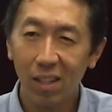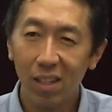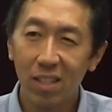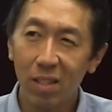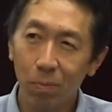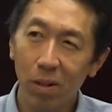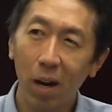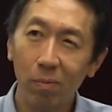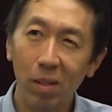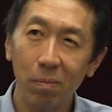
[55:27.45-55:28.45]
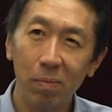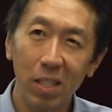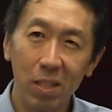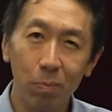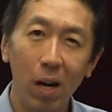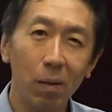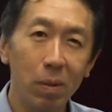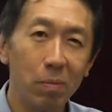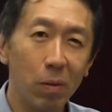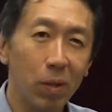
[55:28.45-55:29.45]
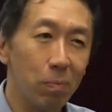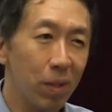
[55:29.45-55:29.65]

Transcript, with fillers: it is a problem, but there's a problem that we can